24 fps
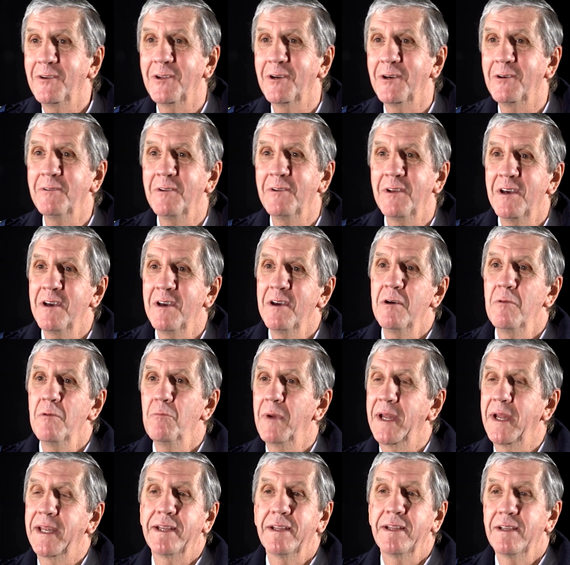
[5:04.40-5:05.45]
know,
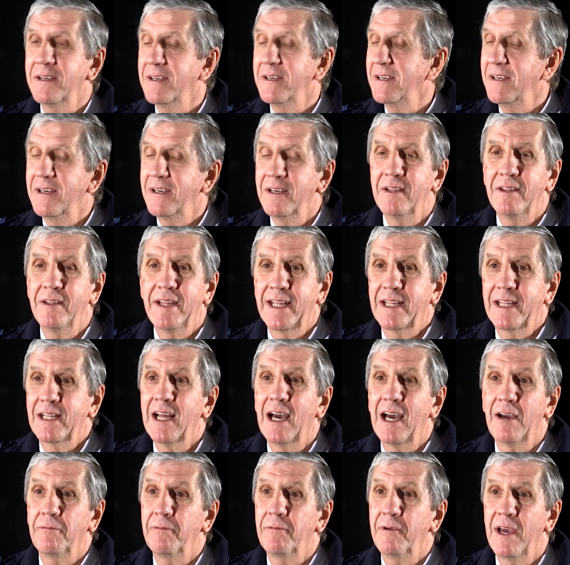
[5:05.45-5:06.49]
but that's
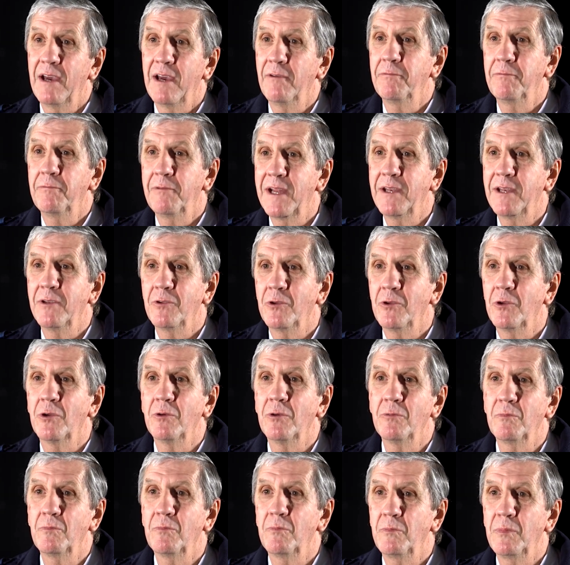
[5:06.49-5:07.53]
life. Have fun, you
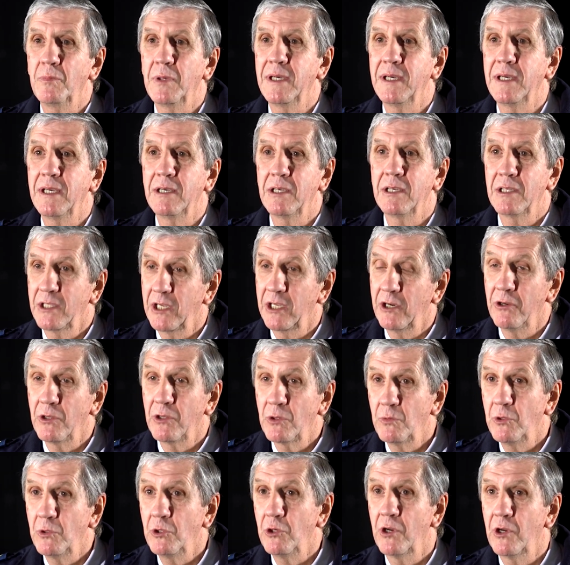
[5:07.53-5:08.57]
know, be serious
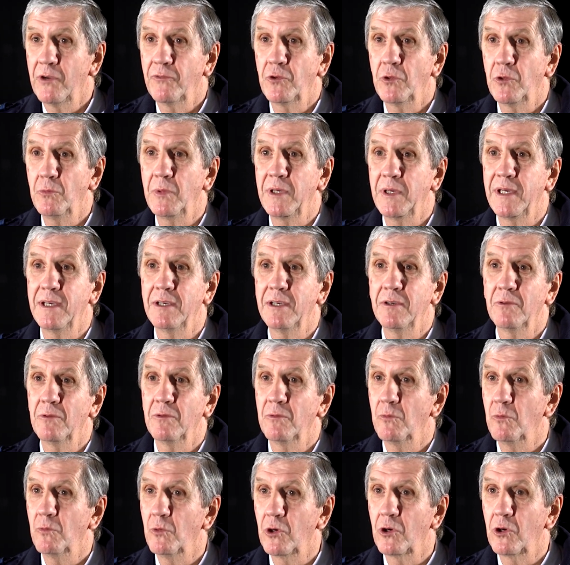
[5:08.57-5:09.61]
when you have to be,
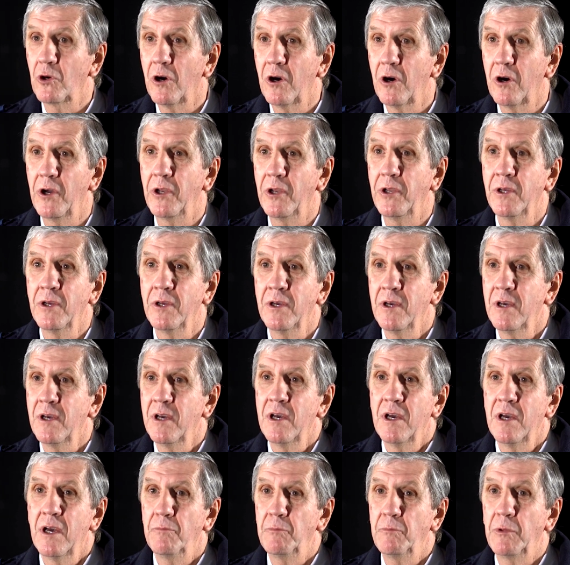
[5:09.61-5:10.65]
work hard,
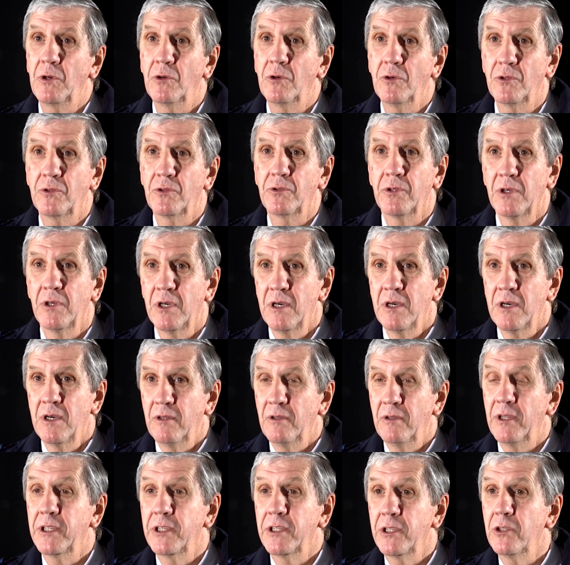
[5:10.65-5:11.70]
because
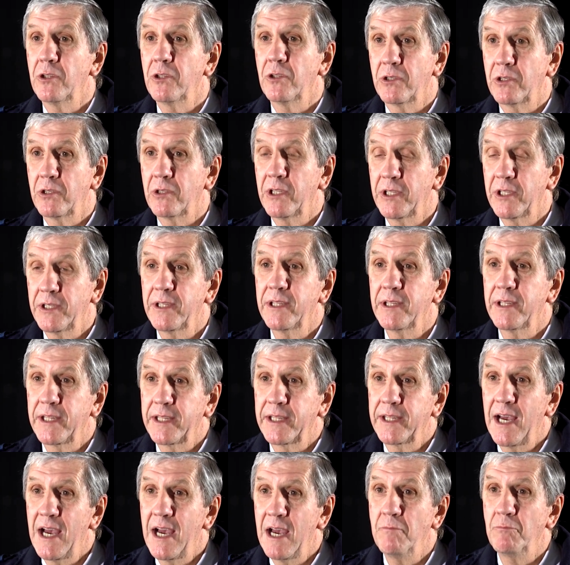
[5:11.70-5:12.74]
this is the, this is the
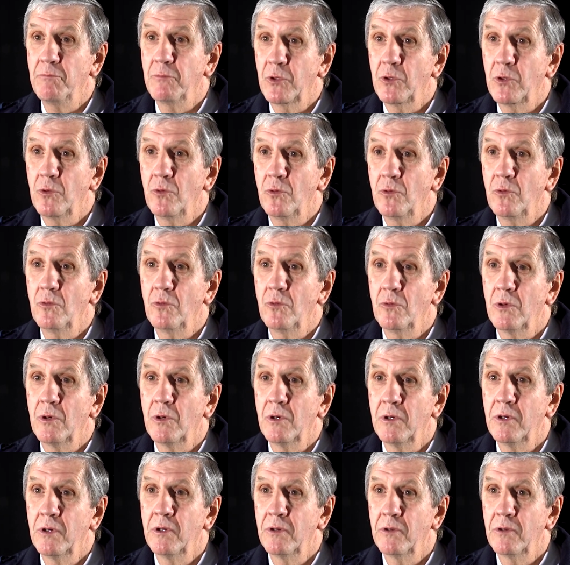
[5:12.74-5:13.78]
time to,
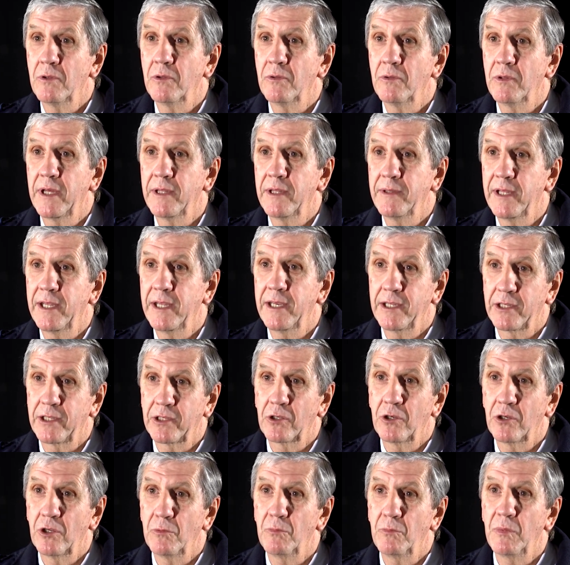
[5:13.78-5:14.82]
that, that it's
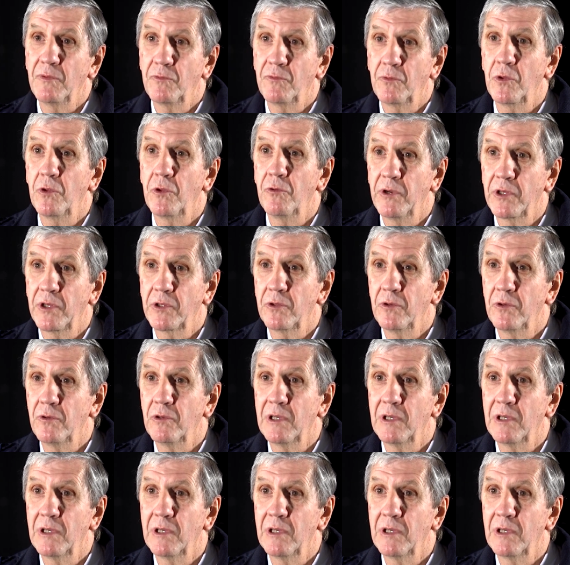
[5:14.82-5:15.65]
going to be for the rest of your